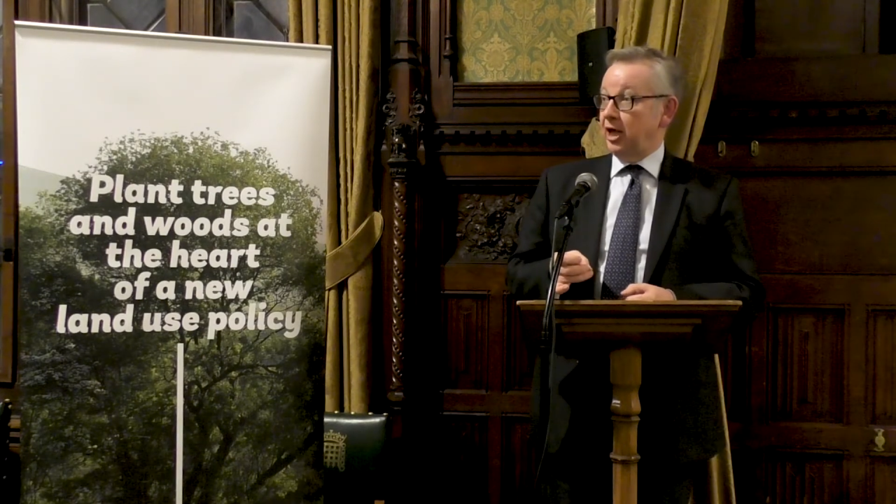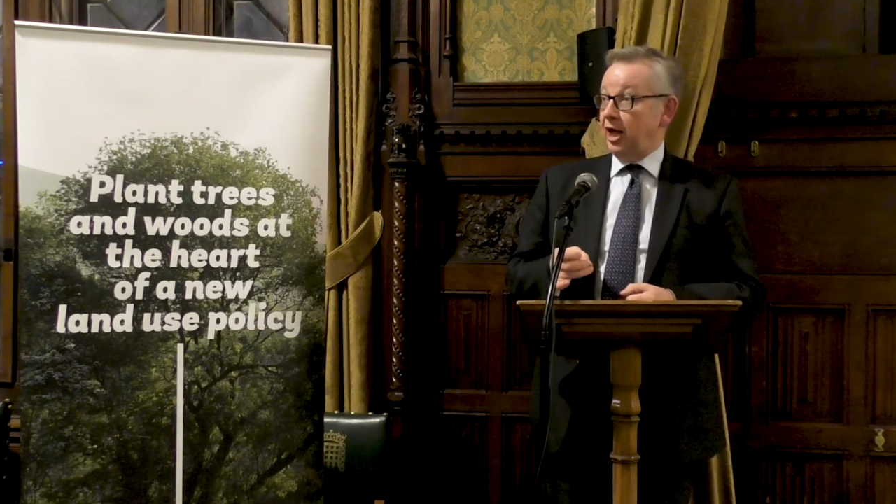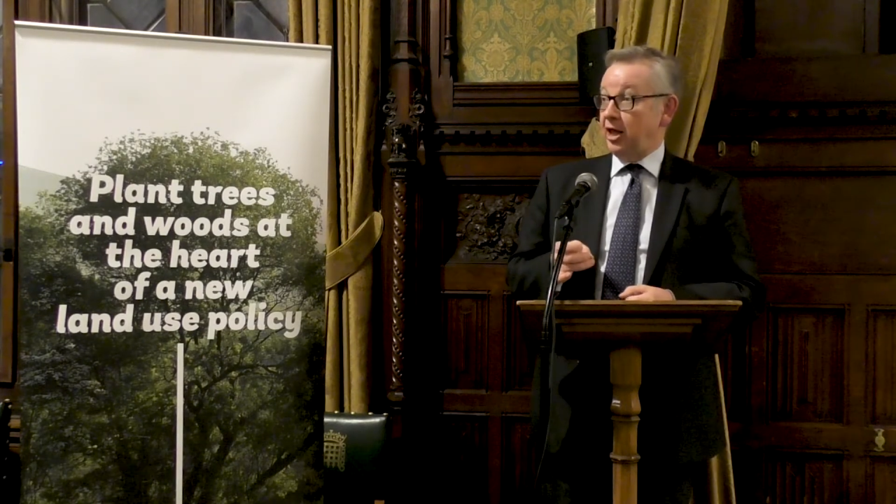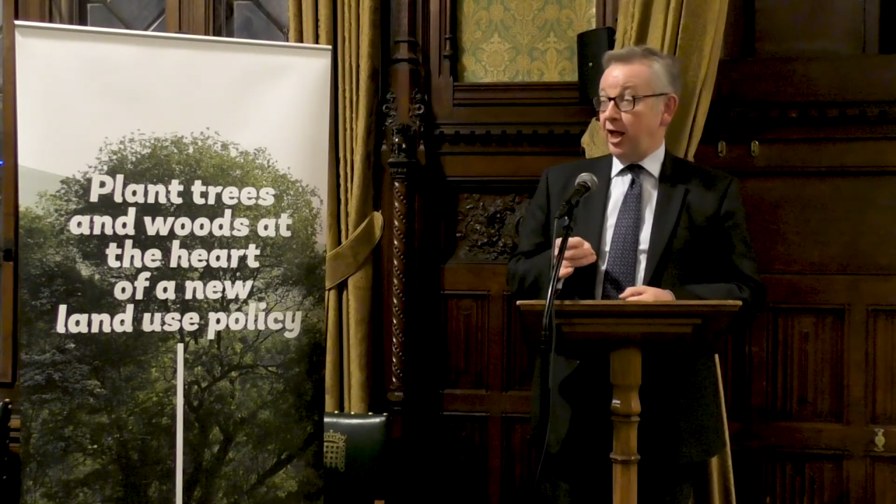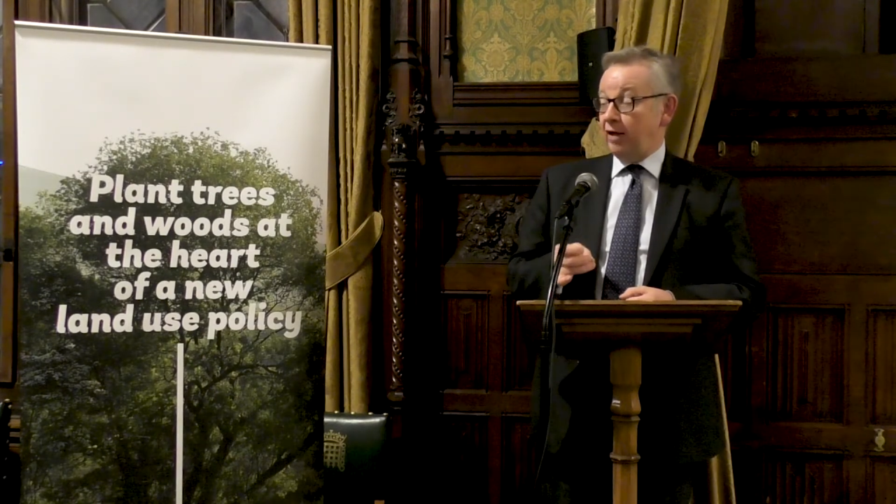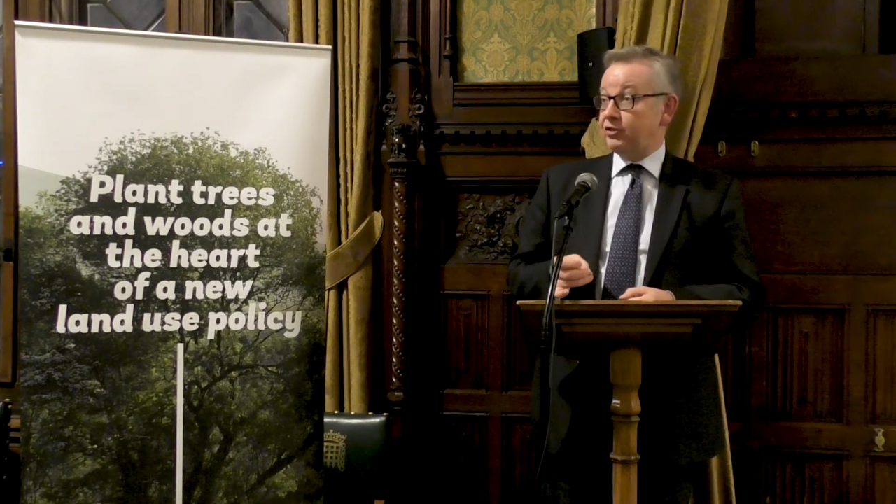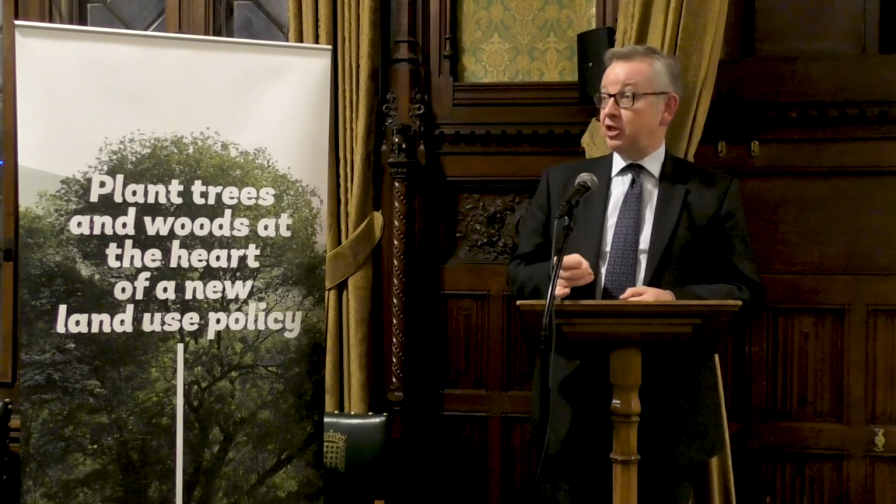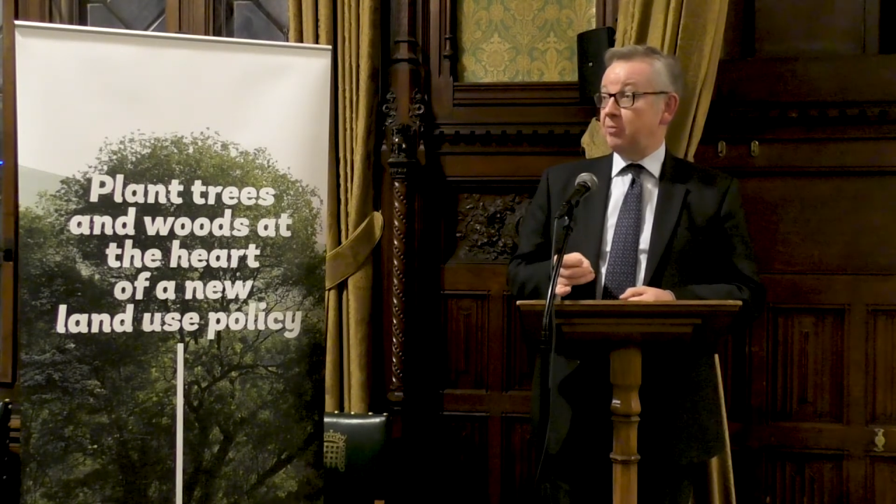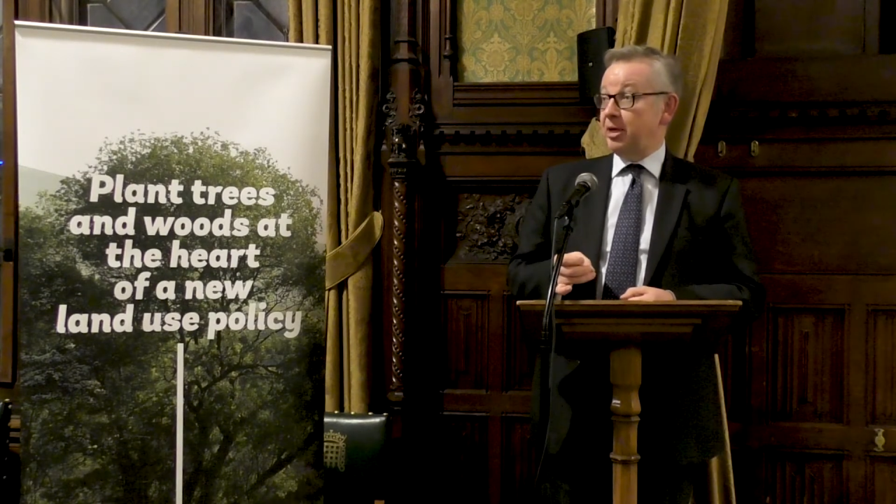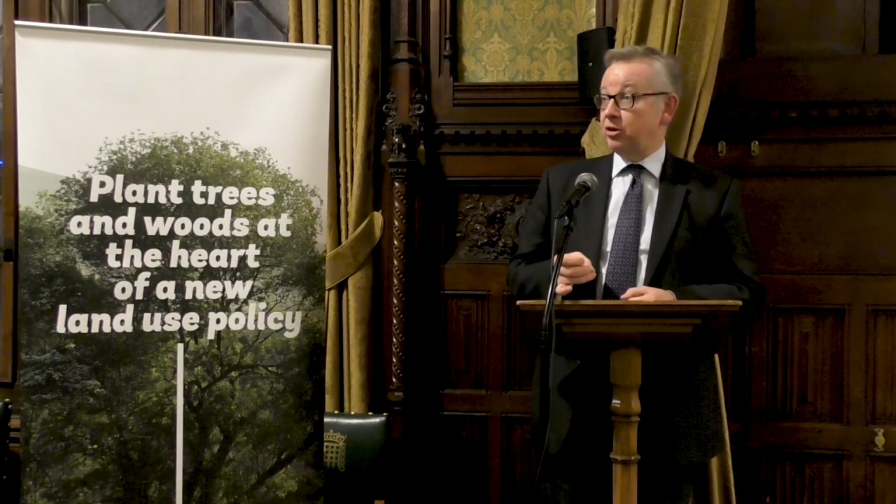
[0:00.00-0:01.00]
And I have to
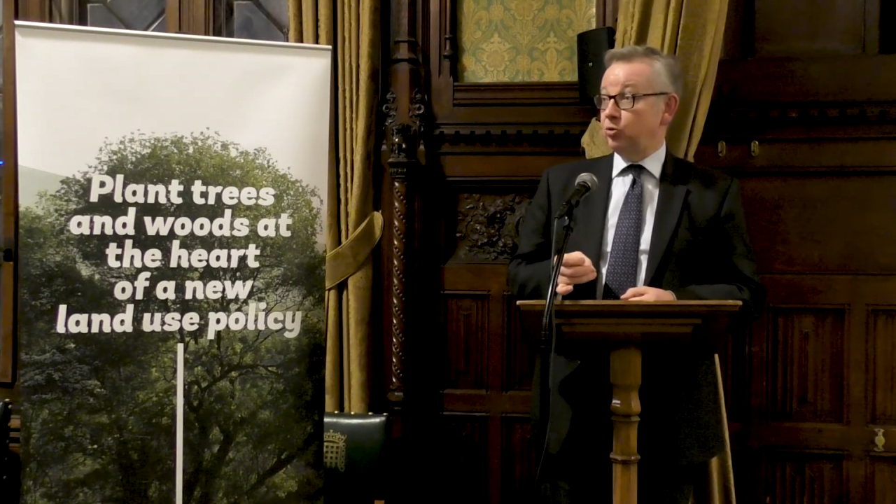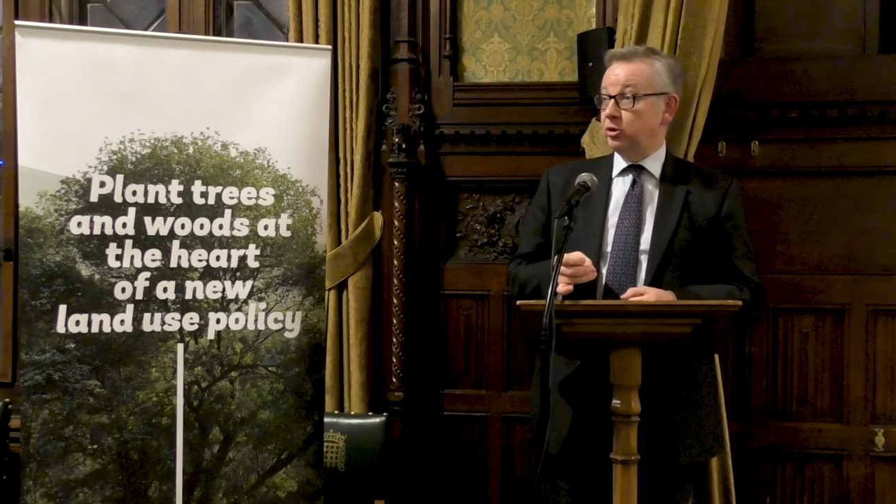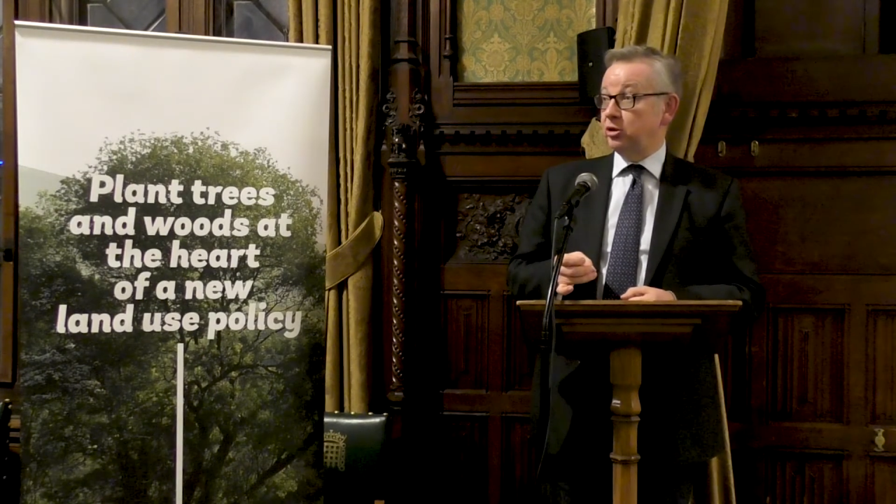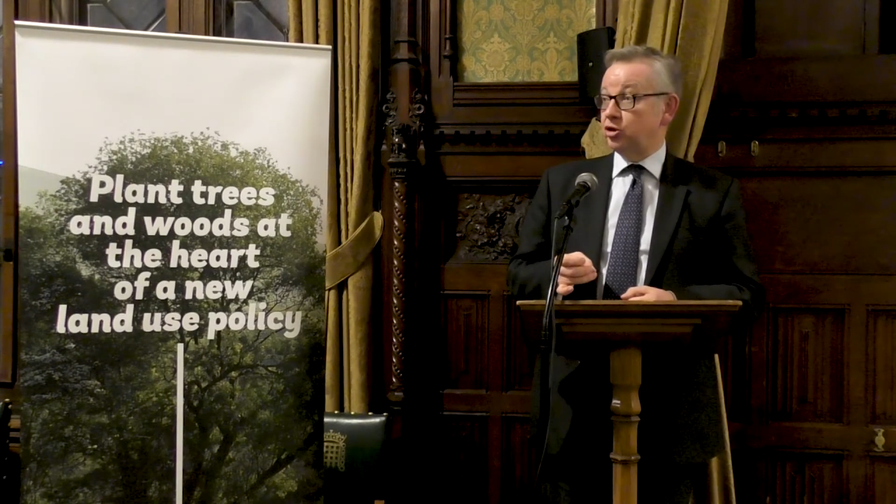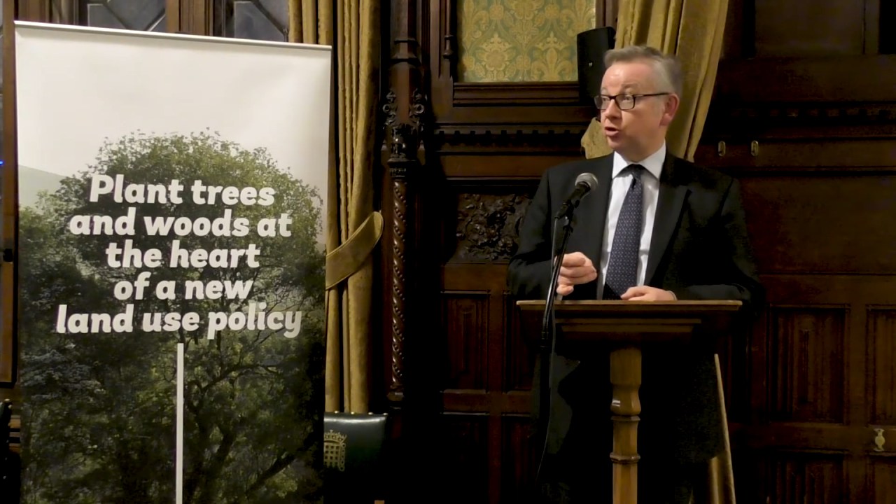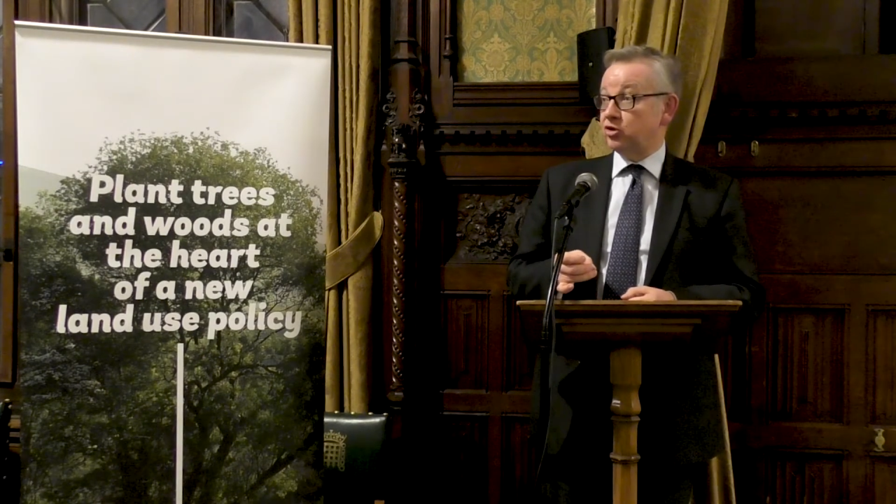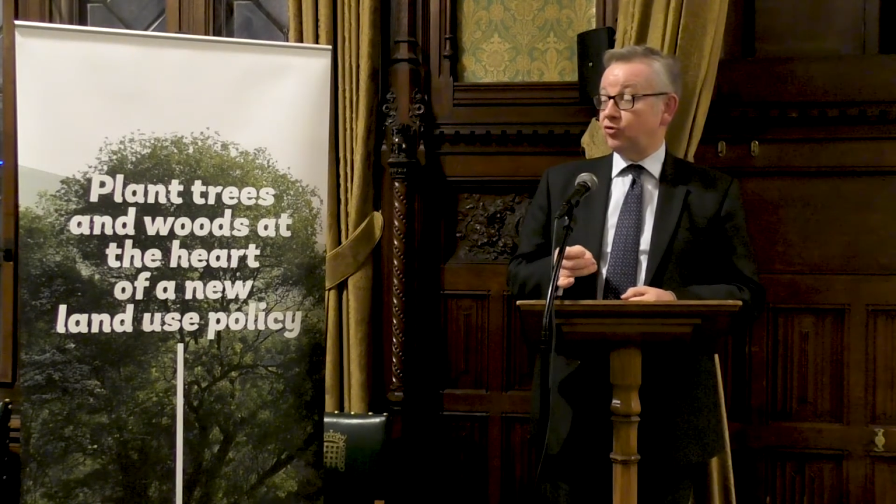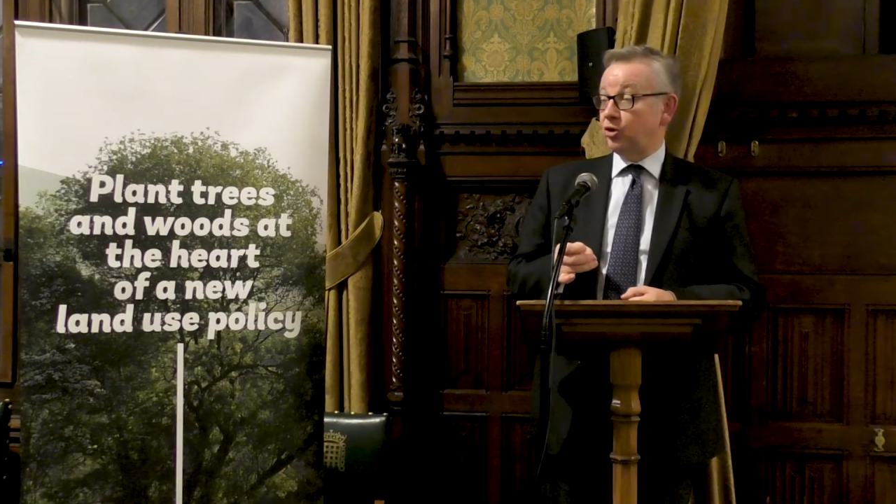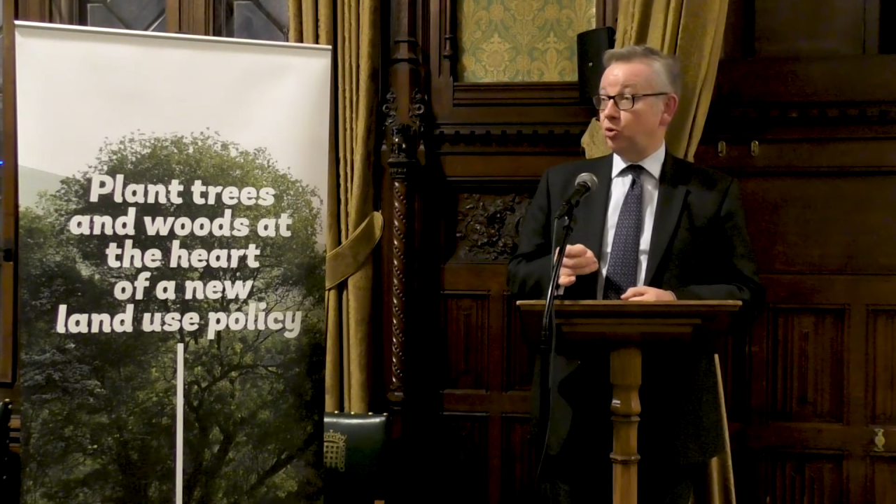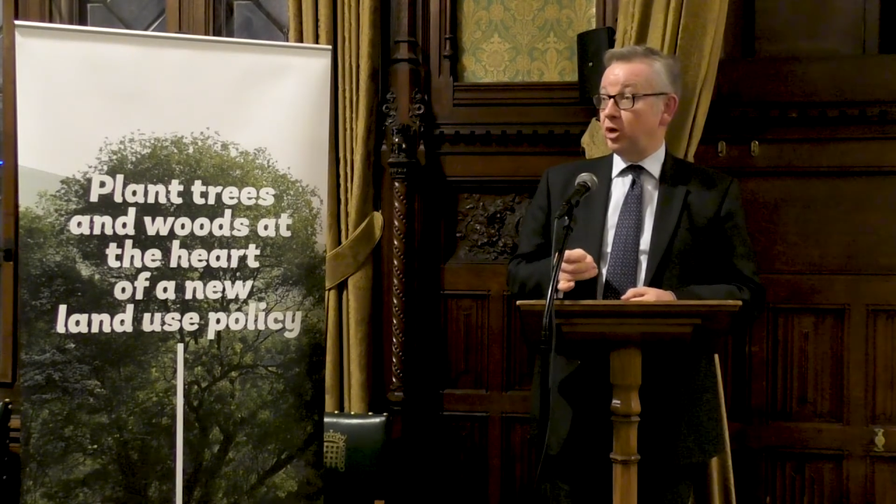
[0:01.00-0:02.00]
commend the Woodland Trust
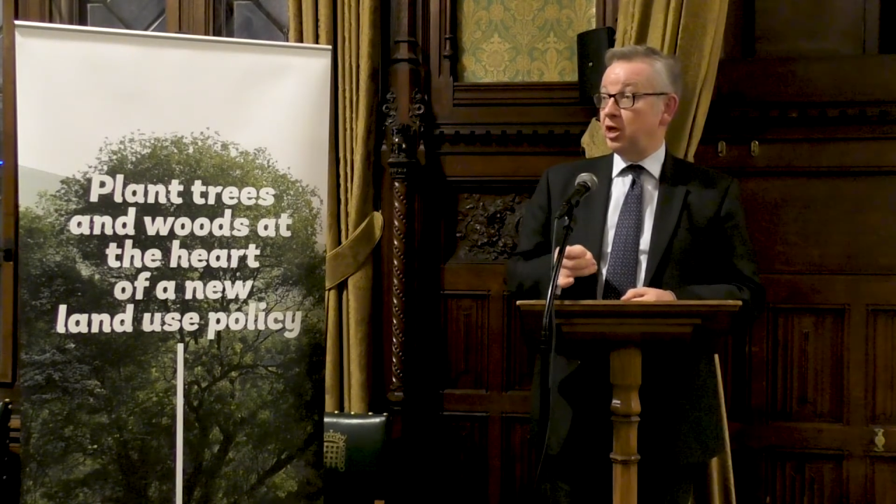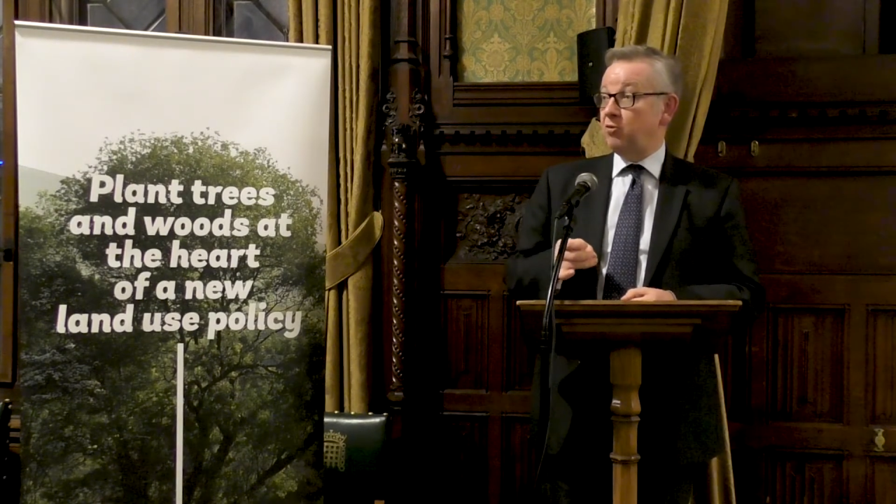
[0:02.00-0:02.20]
for the way